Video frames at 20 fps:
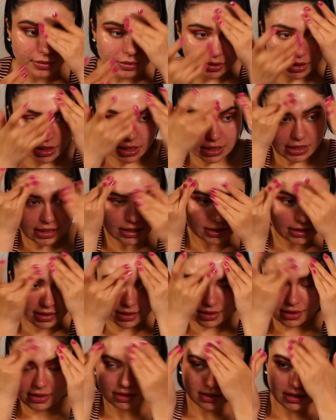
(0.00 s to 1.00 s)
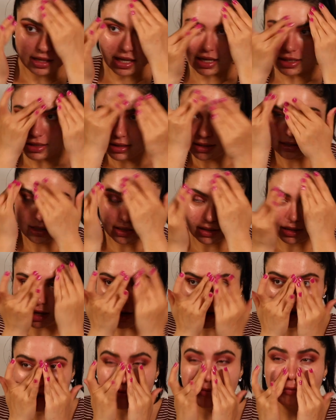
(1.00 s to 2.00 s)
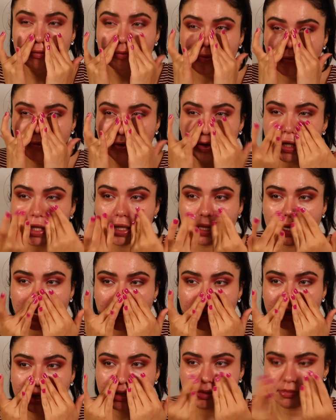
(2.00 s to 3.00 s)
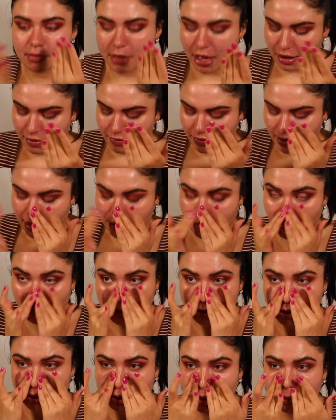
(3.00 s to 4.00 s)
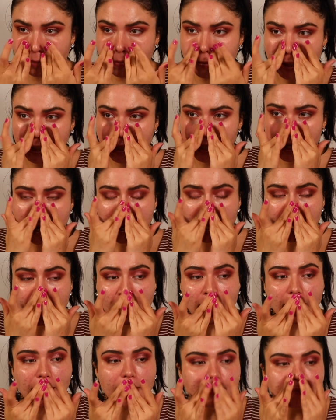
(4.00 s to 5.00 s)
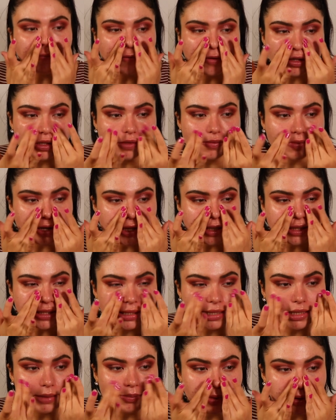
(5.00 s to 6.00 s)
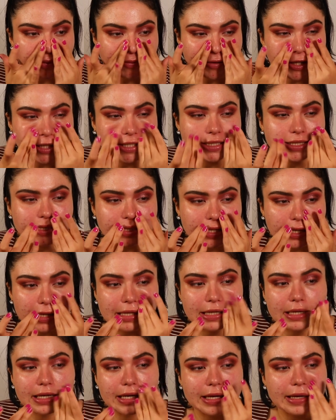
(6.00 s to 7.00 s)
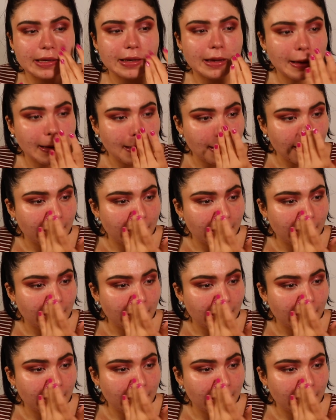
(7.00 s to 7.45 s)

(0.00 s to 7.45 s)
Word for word: This does not even feel like it's mattifying whatsoever. It feels very slippy, very slidey.